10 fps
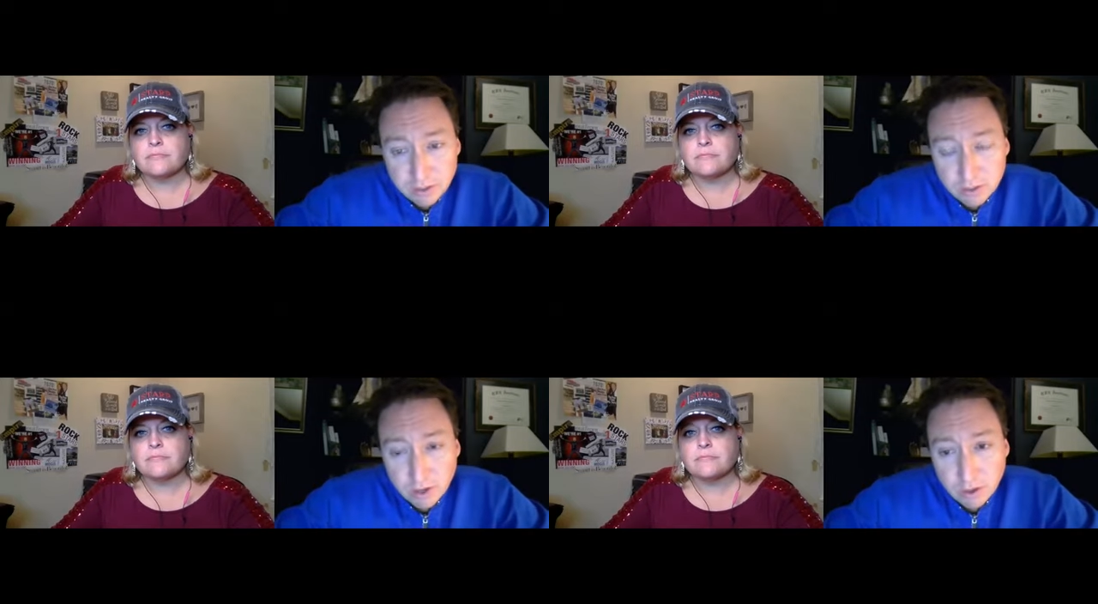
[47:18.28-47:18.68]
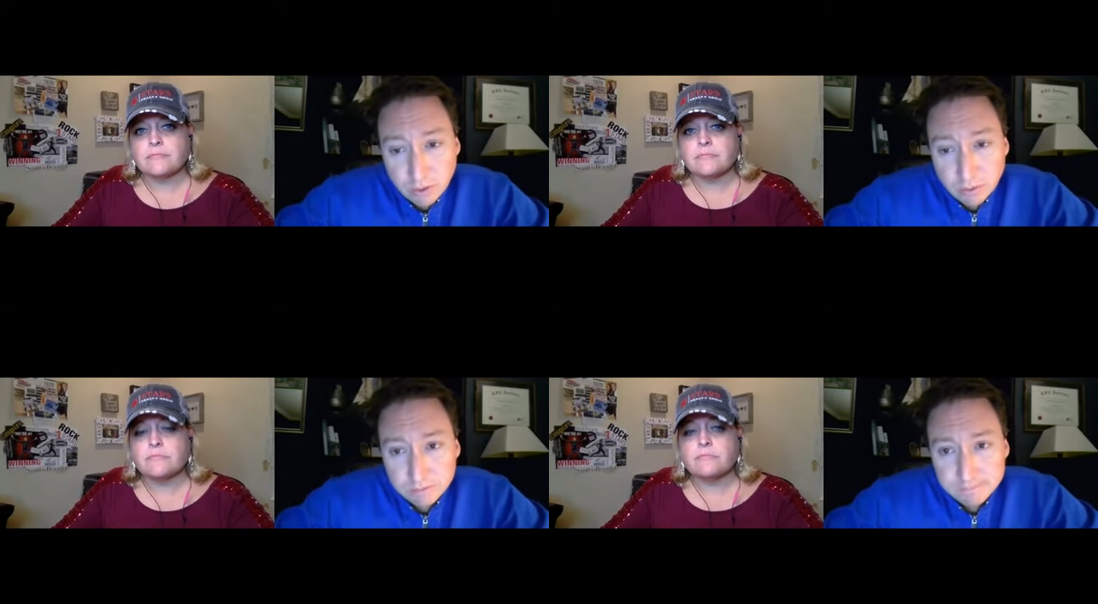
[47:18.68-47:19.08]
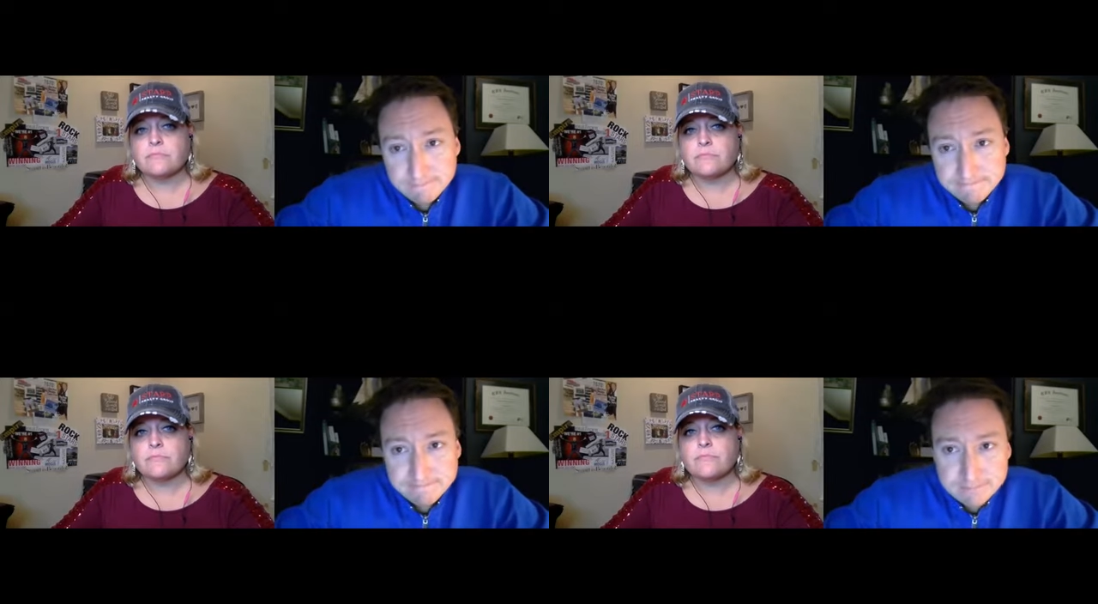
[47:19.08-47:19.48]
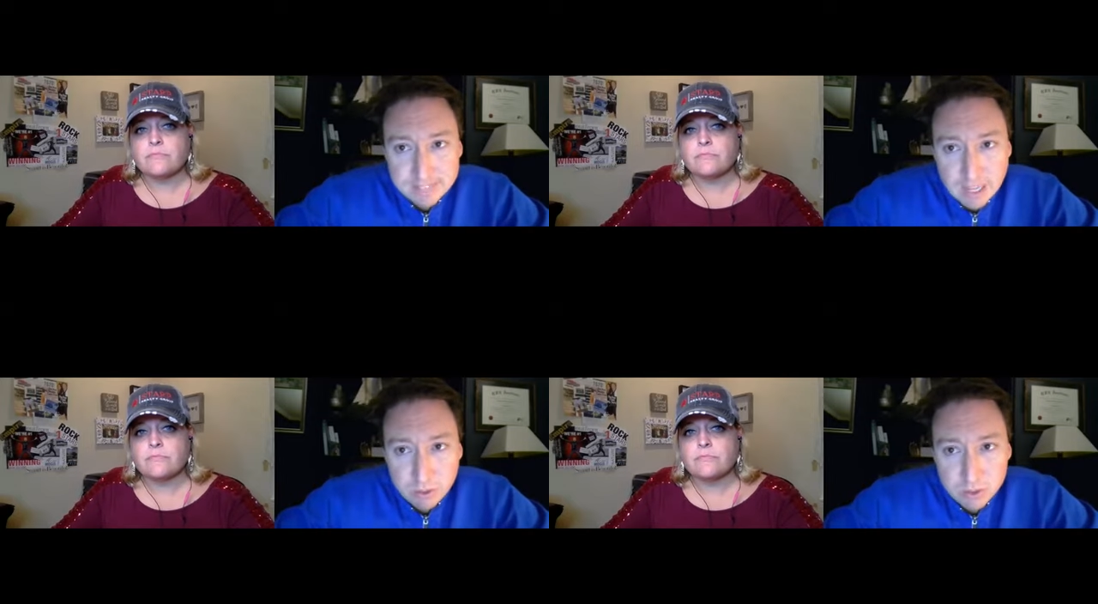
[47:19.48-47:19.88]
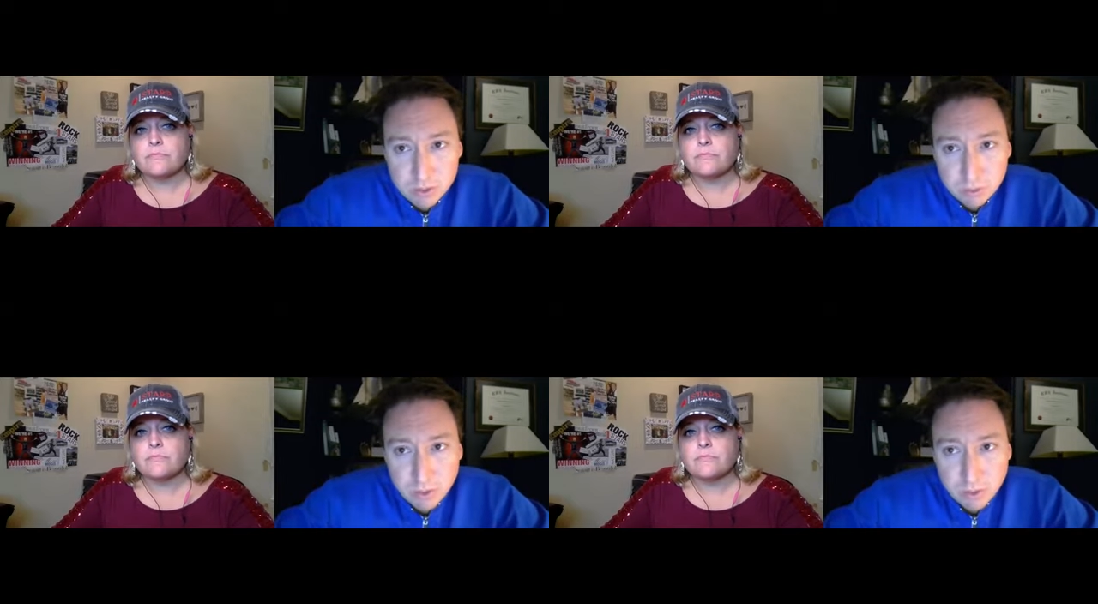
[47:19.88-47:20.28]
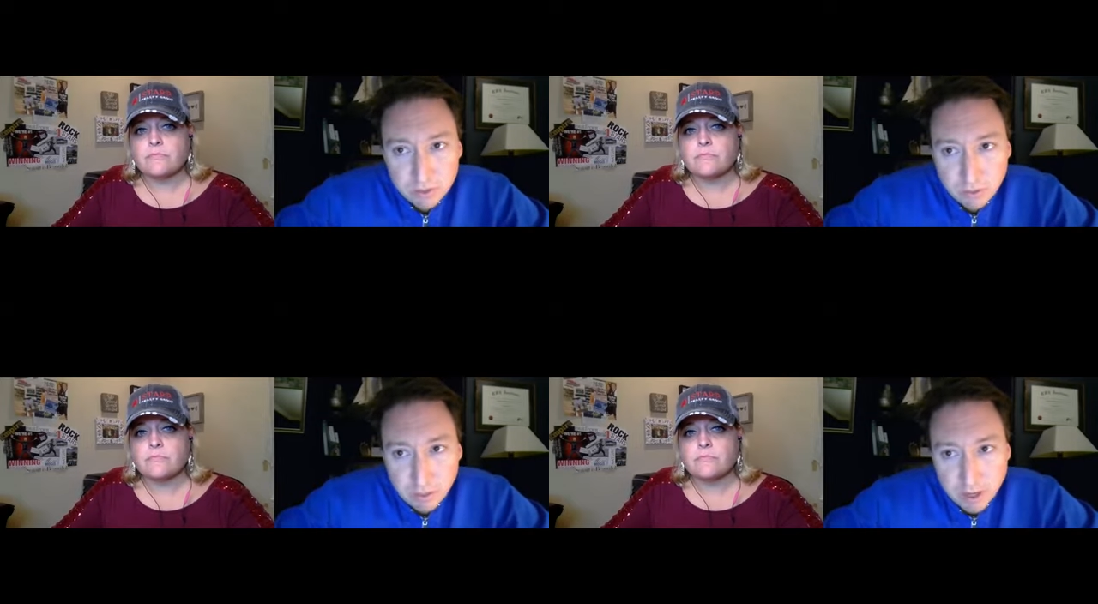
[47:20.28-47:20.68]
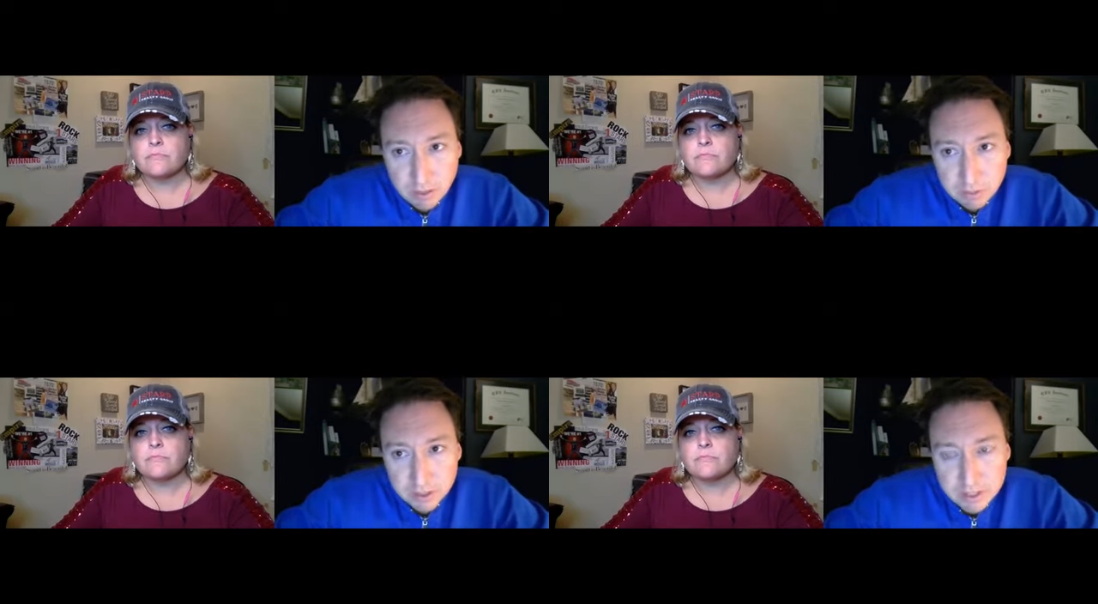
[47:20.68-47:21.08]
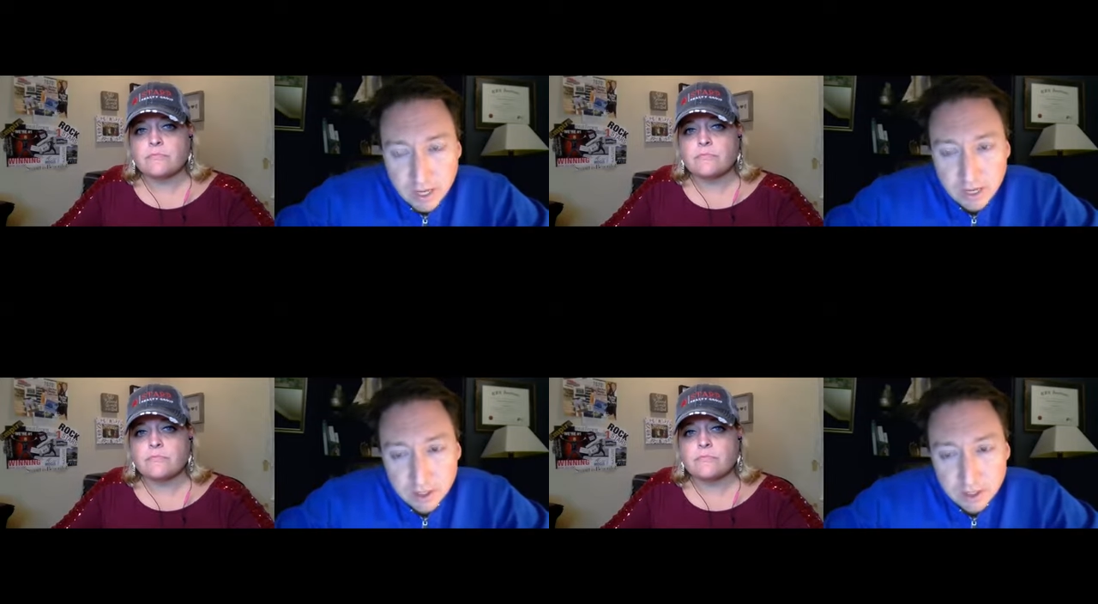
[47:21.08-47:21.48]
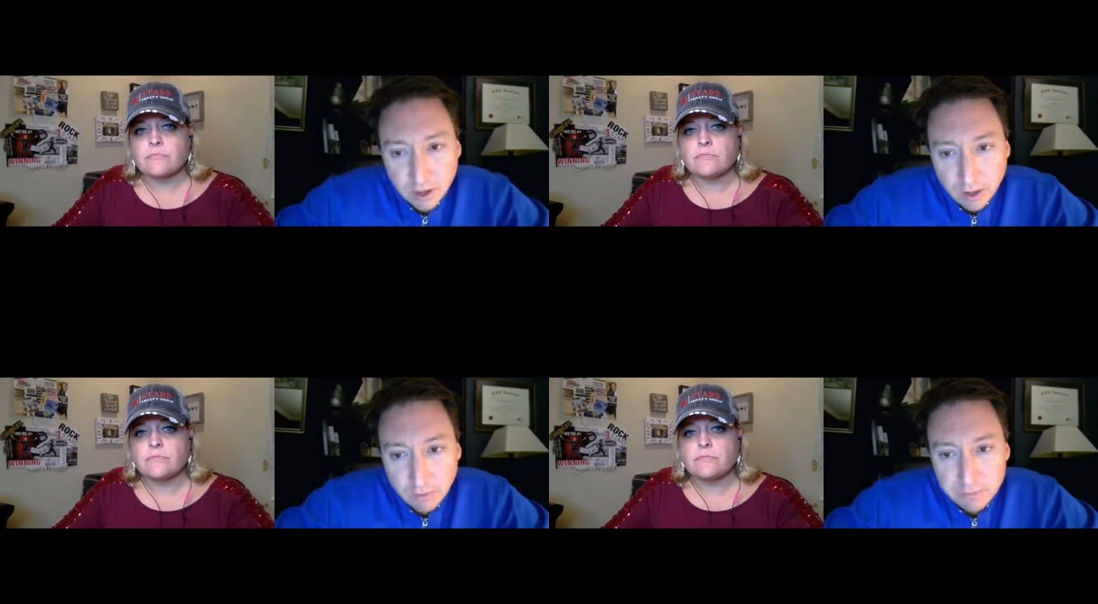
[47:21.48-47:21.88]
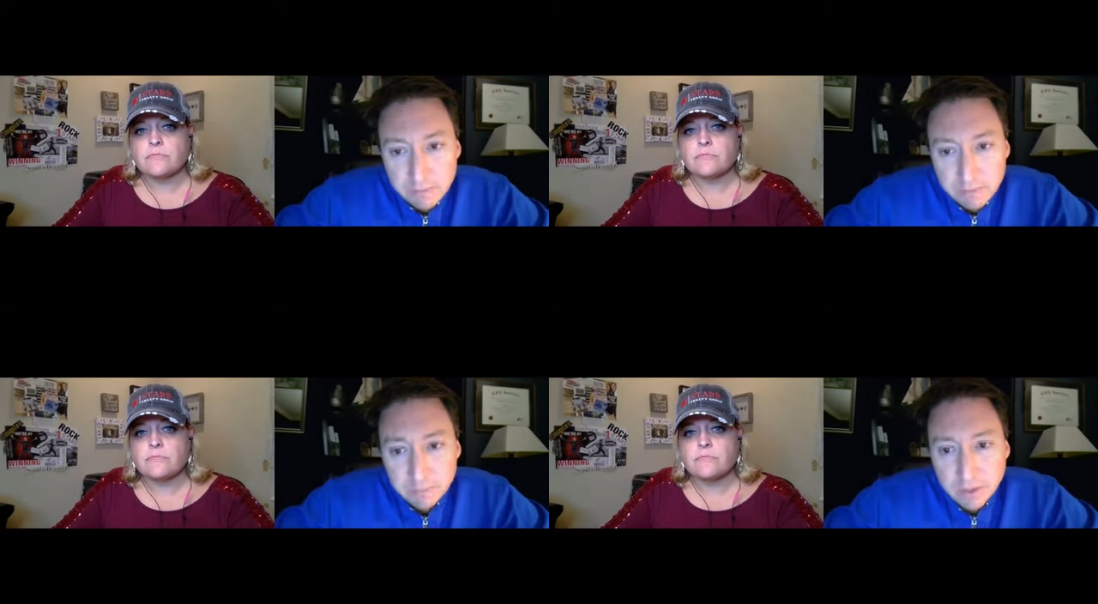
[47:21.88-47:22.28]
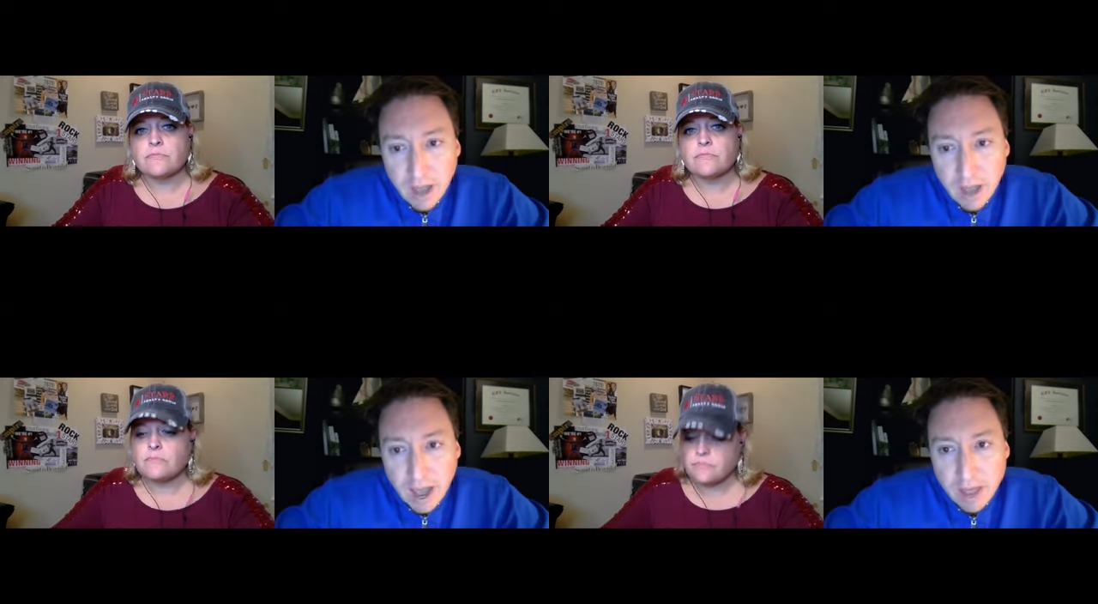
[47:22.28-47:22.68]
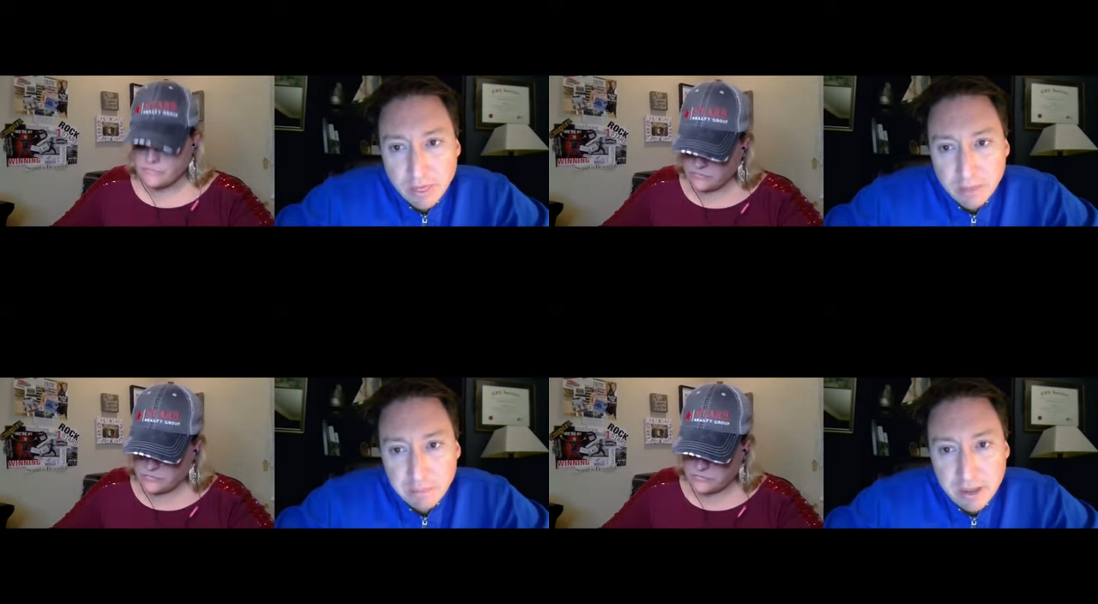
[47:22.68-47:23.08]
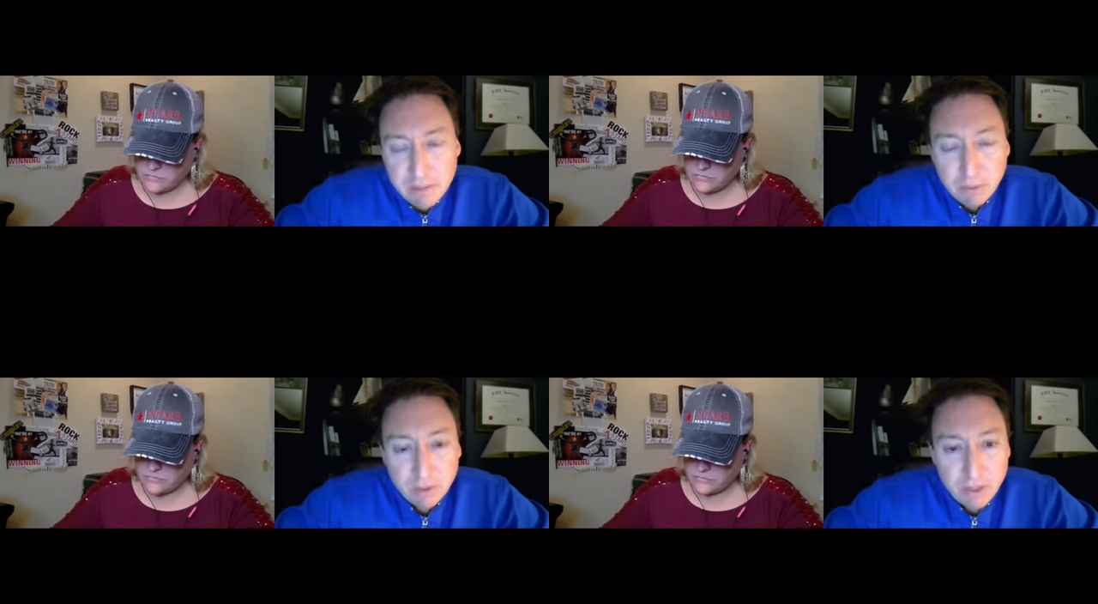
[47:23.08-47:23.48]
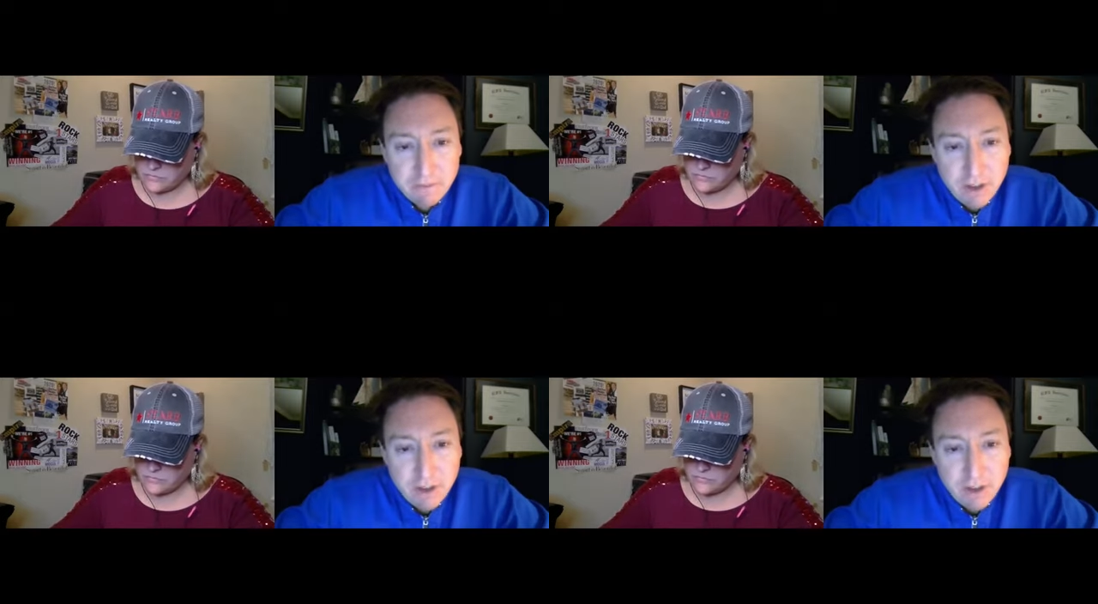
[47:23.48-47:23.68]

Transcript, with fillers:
Speaker 1: So that was three weeks from a couple of days ago. The people that